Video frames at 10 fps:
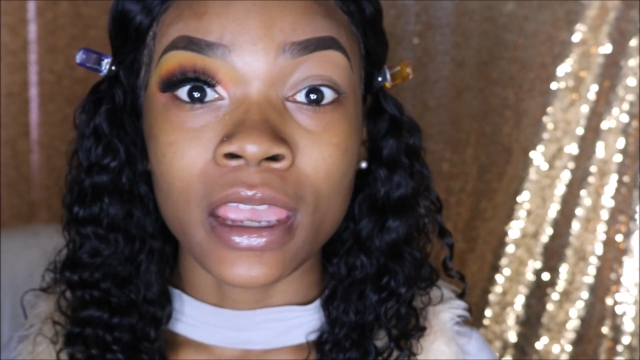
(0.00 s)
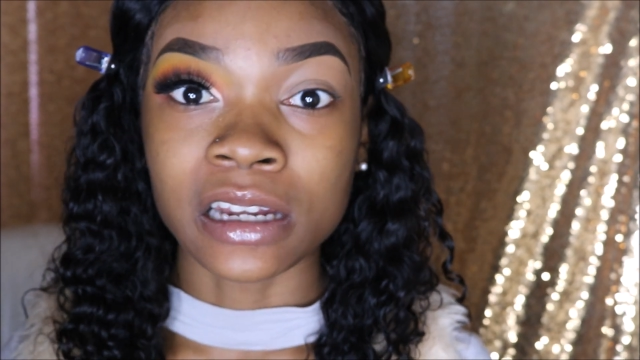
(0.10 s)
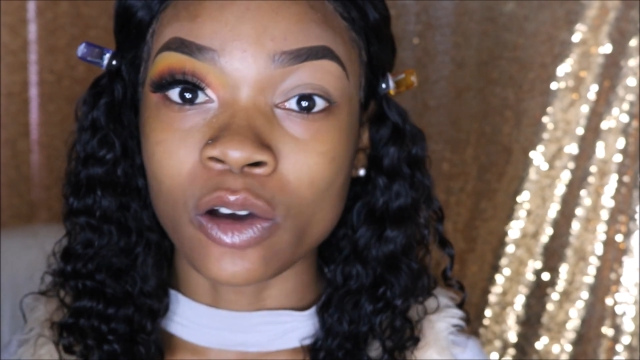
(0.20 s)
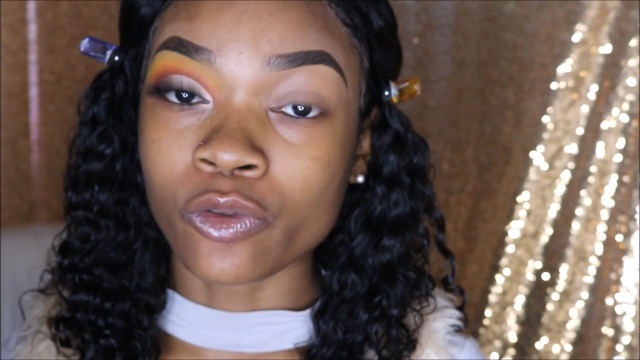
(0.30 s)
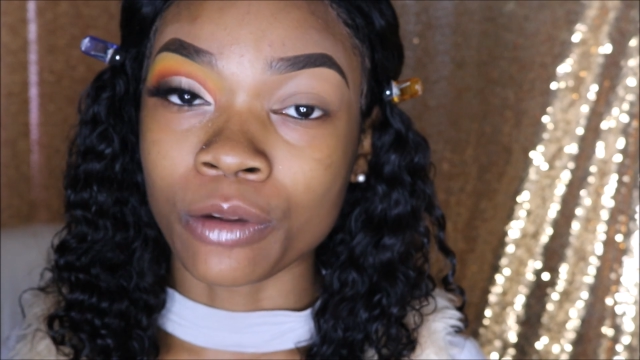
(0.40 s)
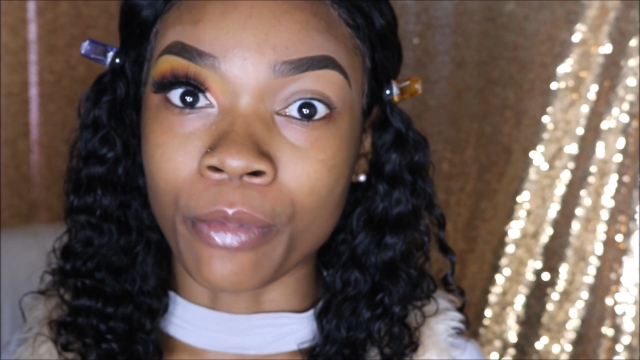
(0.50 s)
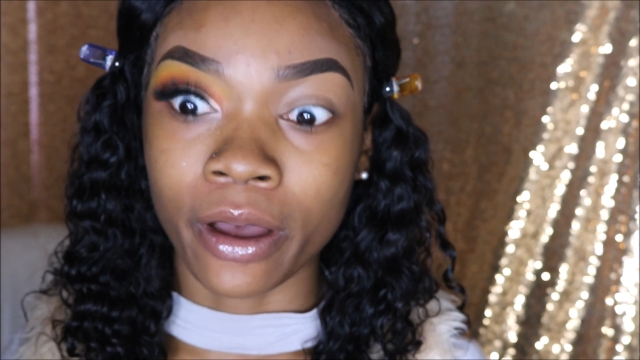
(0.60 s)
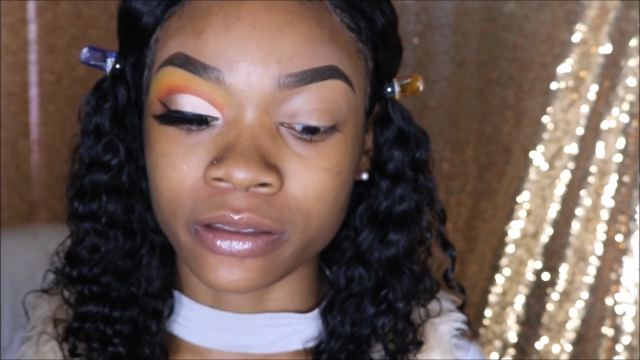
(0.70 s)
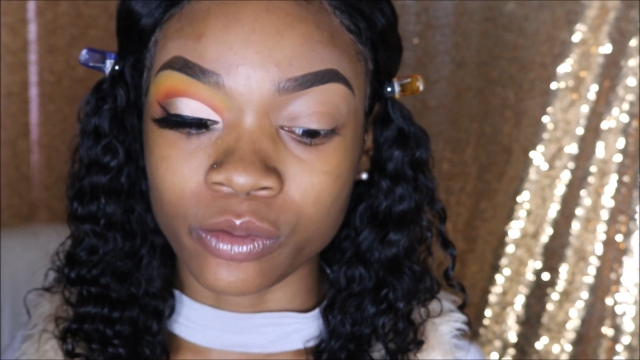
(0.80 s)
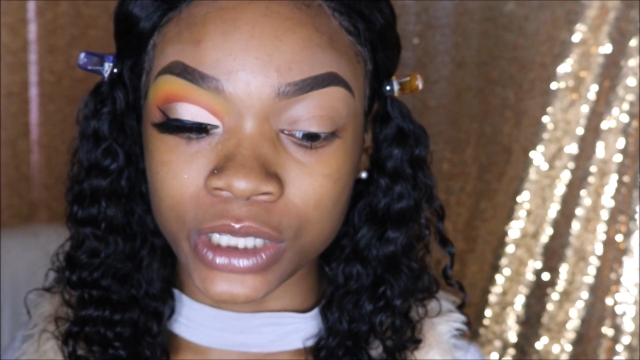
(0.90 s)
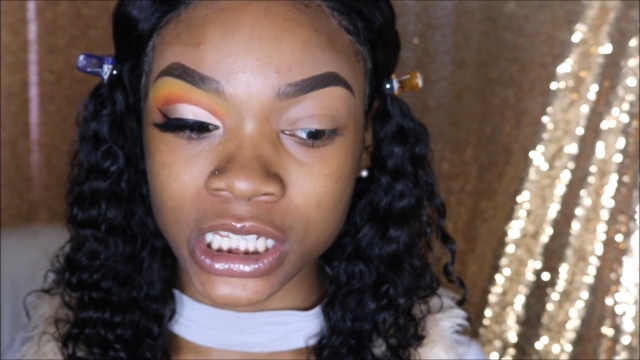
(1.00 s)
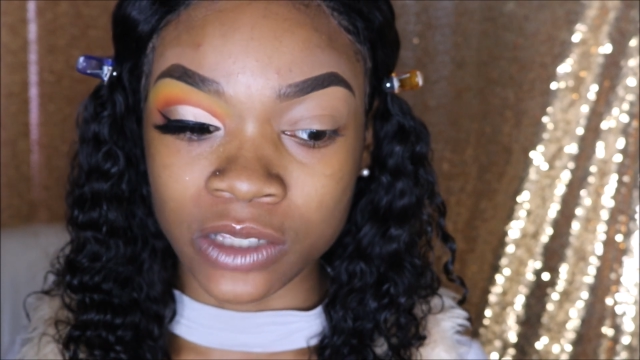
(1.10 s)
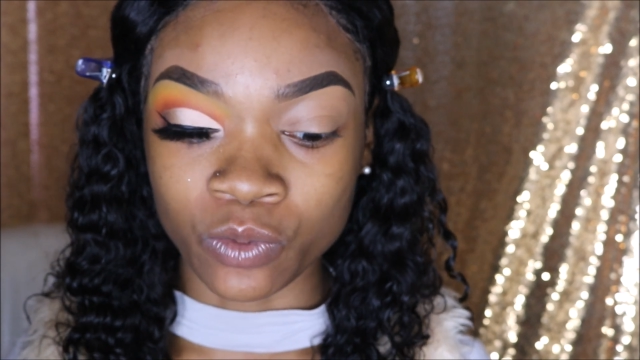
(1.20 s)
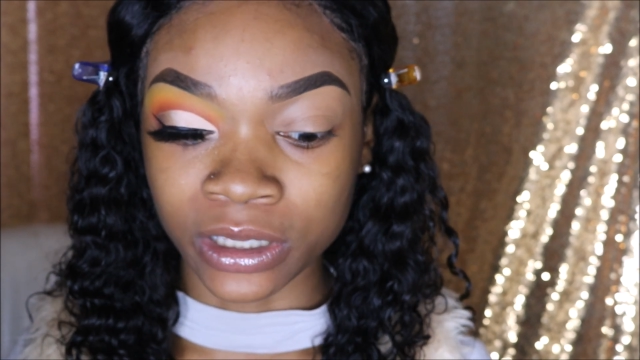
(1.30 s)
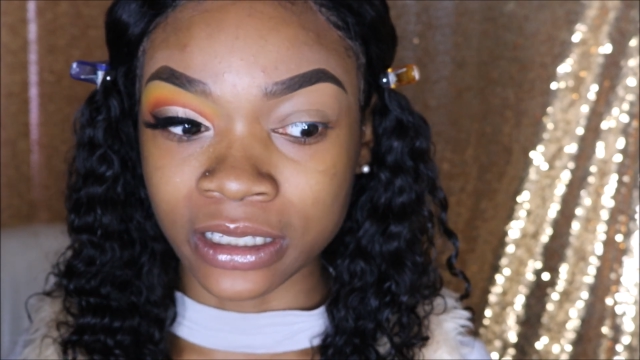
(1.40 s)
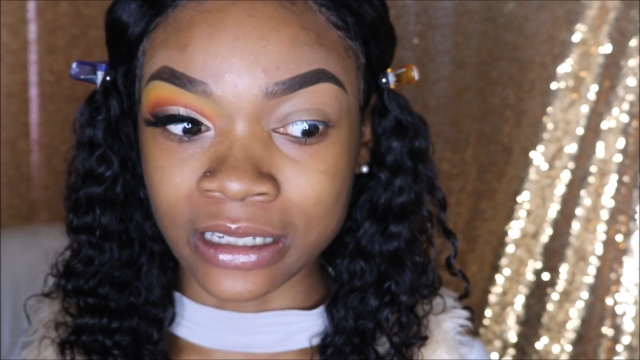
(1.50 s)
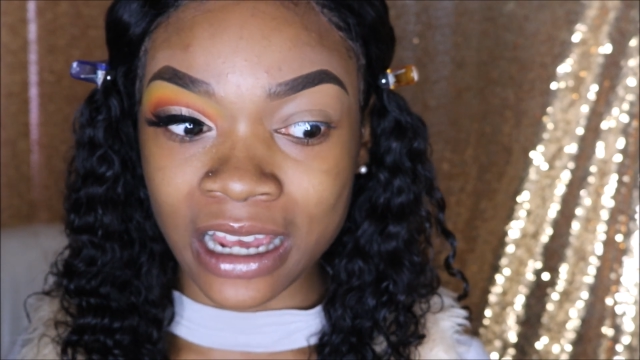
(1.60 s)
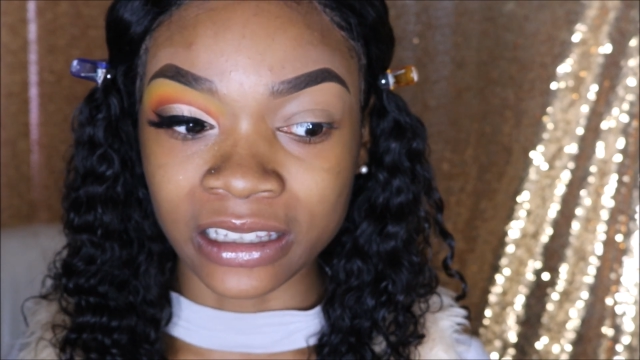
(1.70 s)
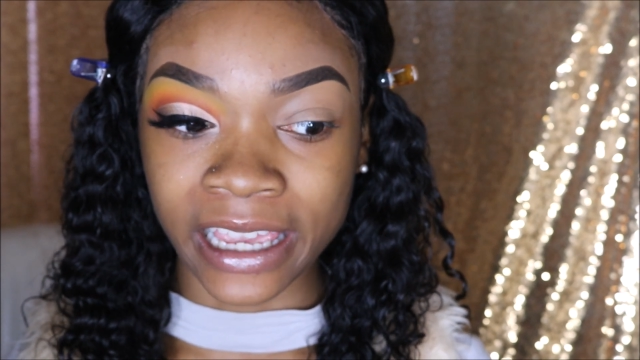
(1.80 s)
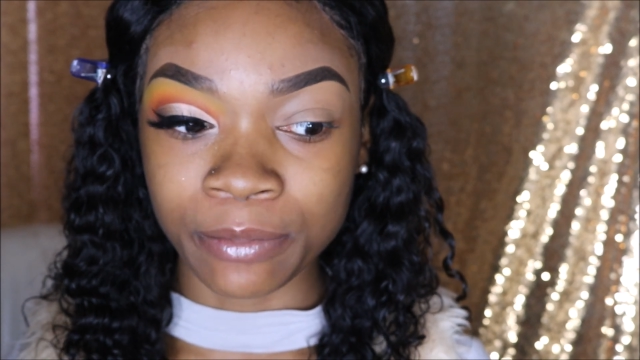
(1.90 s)
in over a month, which is really
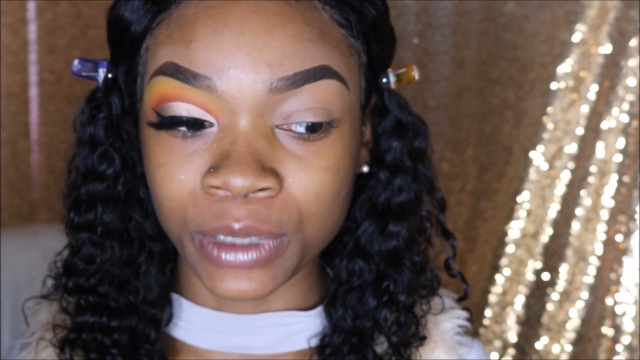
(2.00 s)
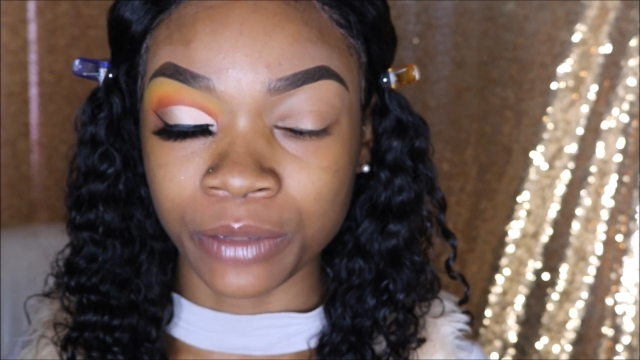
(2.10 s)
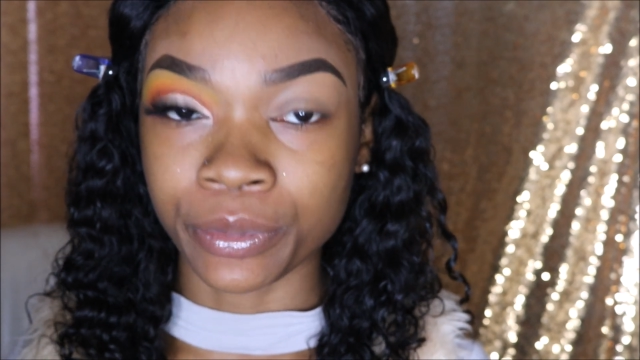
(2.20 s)
not like me.